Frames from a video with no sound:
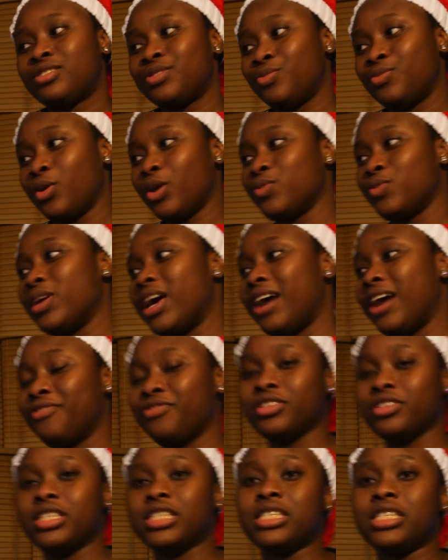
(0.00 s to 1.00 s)
what we have
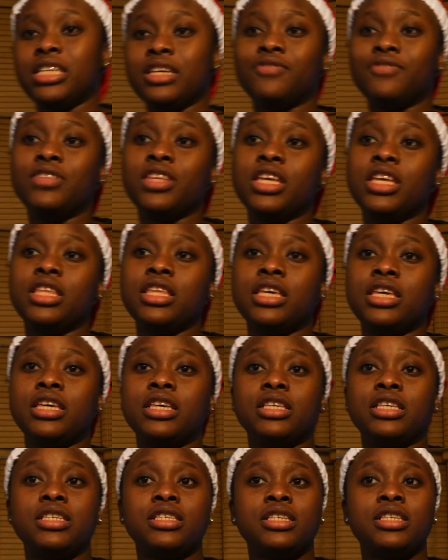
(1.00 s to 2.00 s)
for this evening
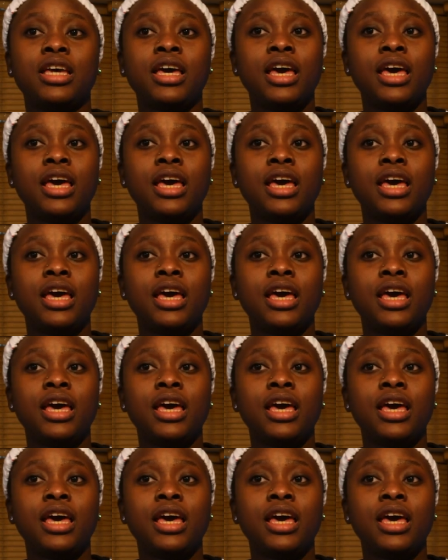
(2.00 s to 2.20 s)
is